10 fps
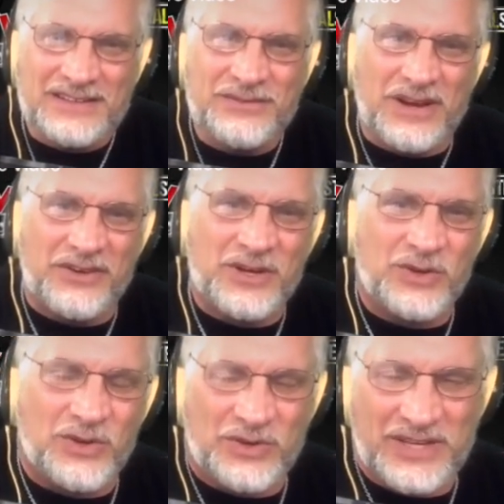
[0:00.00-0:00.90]
Very
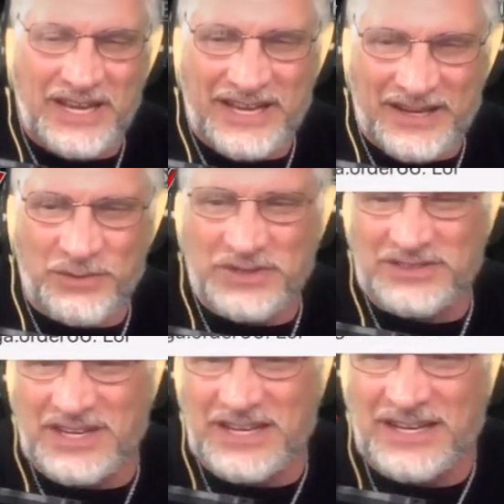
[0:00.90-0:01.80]
cool. Yeah, it was,
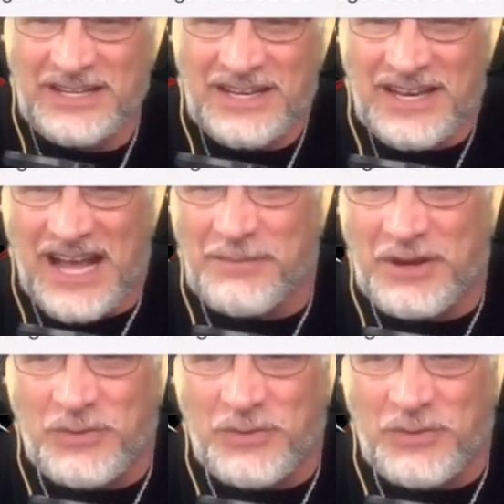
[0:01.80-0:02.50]
uh, I mean,